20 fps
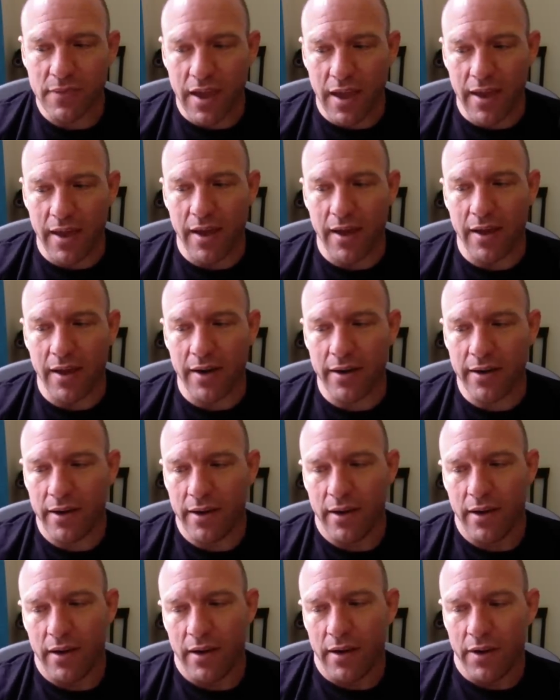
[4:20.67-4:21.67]
And
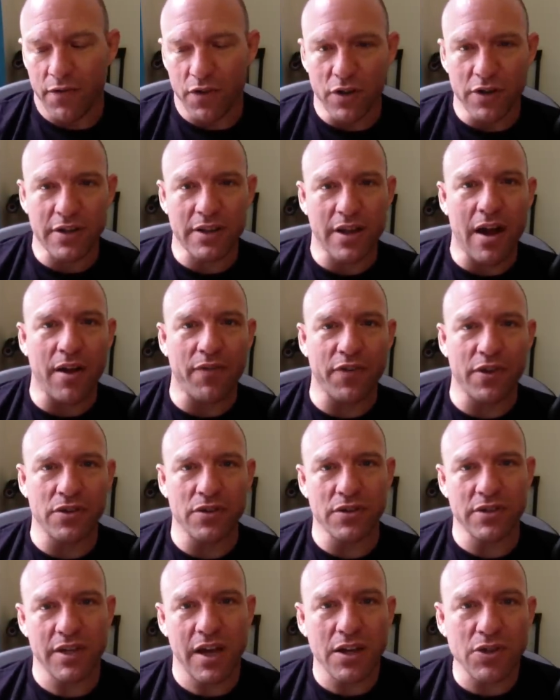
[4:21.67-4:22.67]
if you look at the Rafael
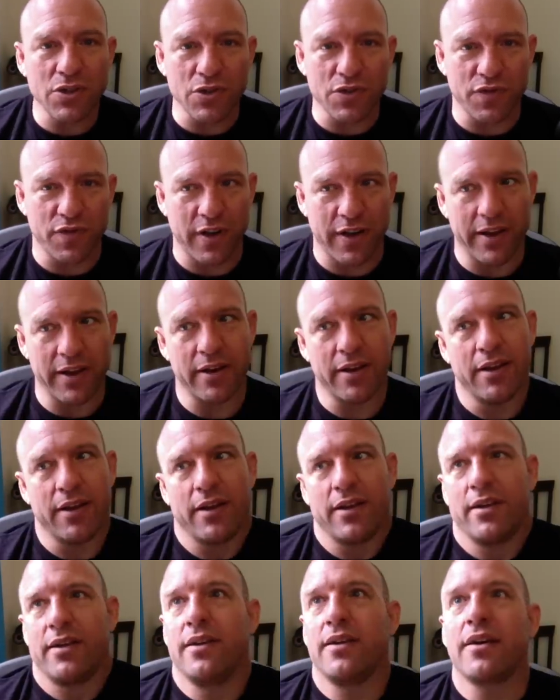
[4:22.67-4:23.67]
Dos Anjos fight,
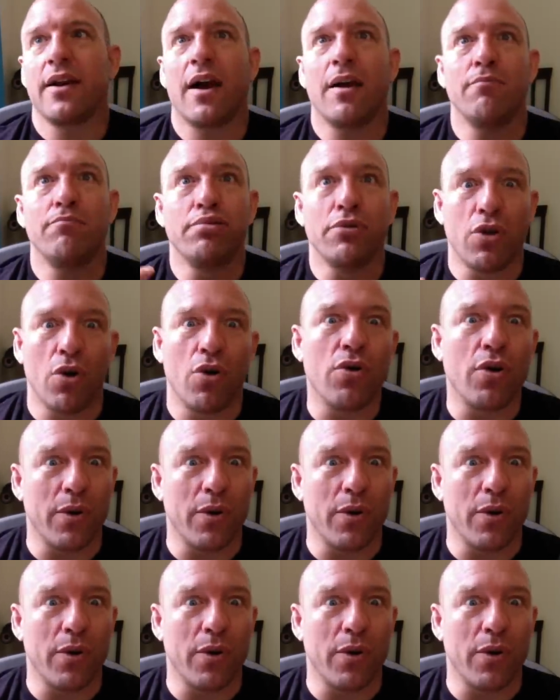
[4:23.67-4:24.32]
he got blown.